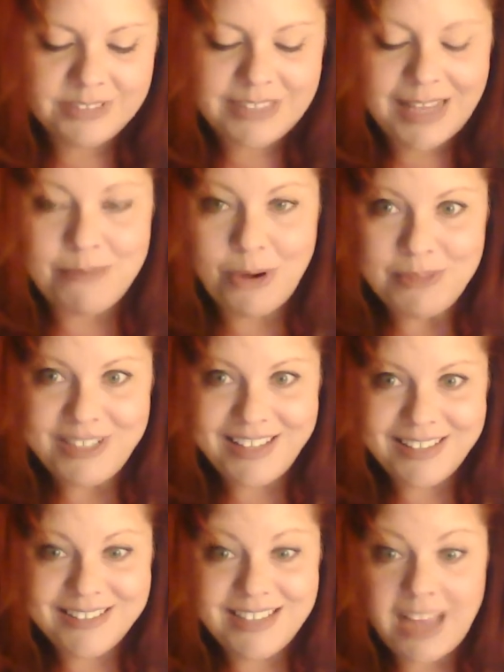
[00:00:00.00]
burped again.
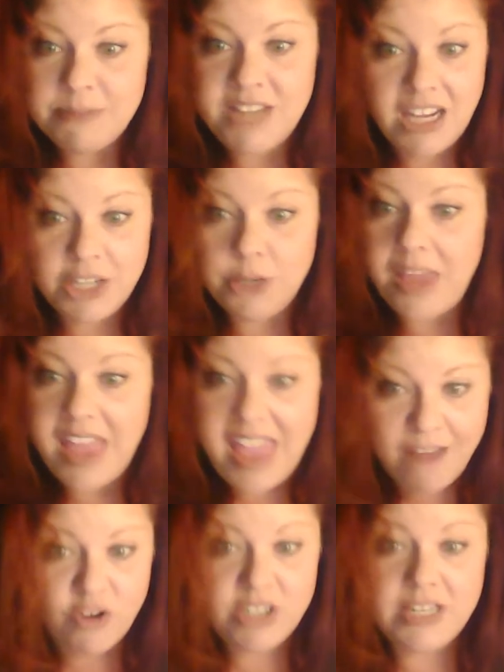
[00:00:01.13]
I'm telling you,
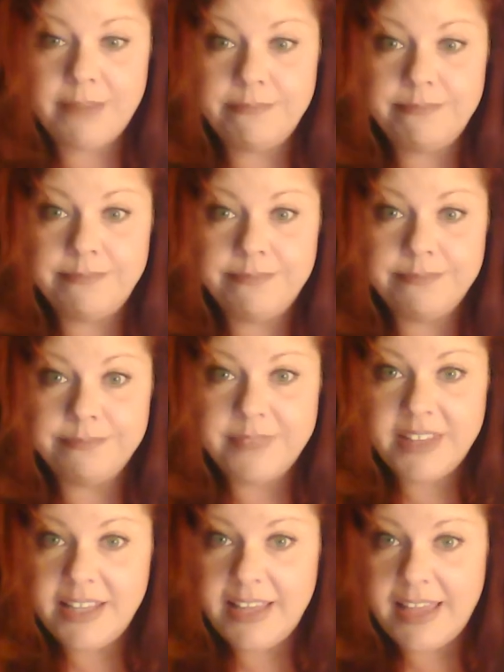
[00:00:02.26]
every time
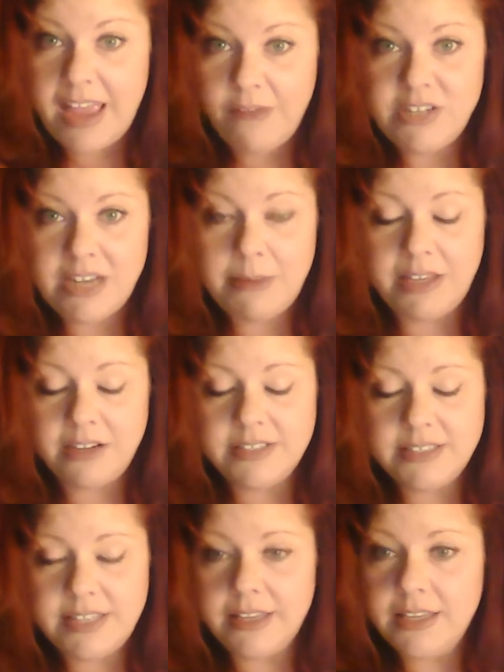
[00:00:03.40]
I get on this
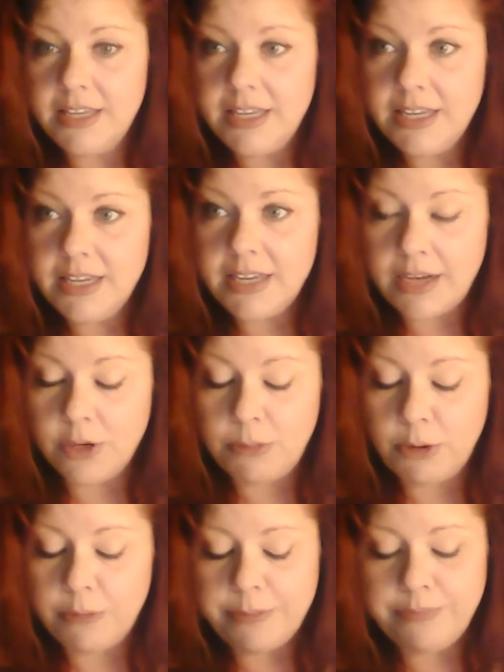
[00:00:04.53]
thing, got a little burp.
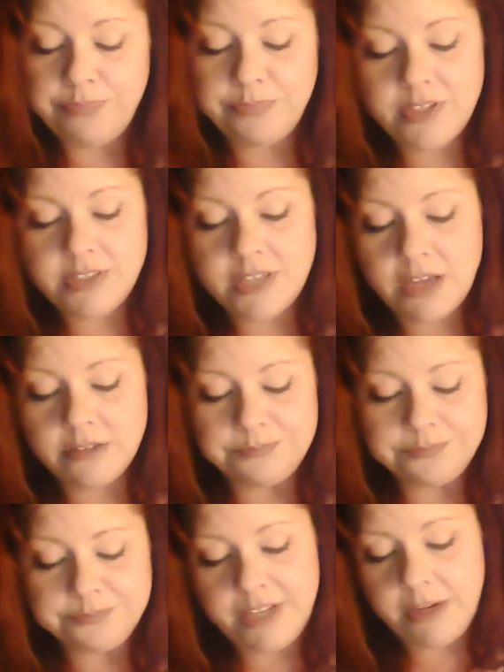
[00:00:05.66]
So
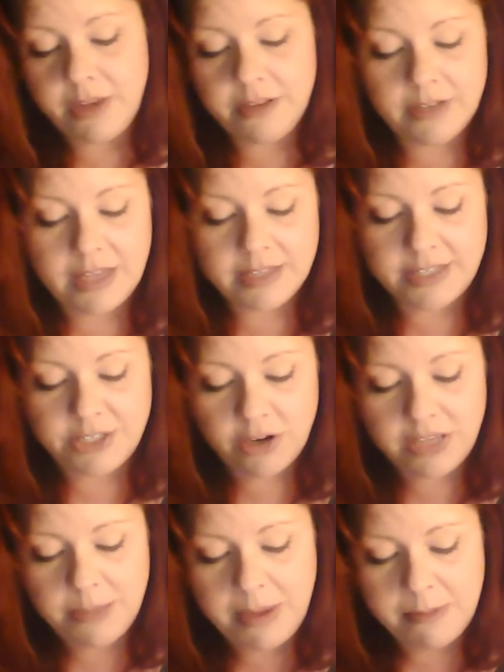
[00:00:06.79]
anyway, like I said, y'all
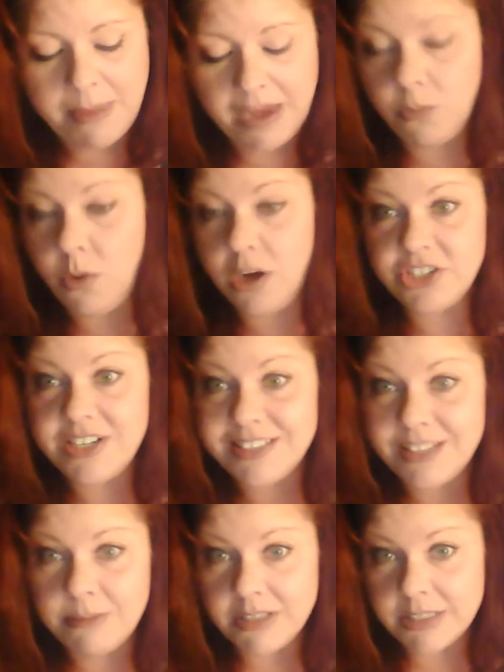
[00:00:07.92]
keep coming back and watching it, so you
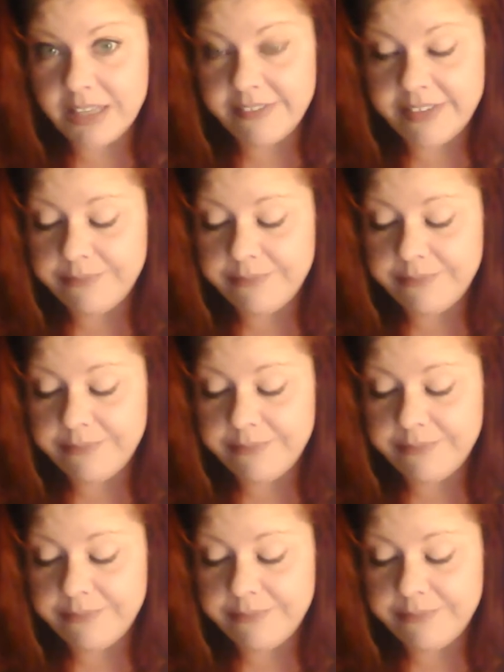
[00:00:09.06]
must love it.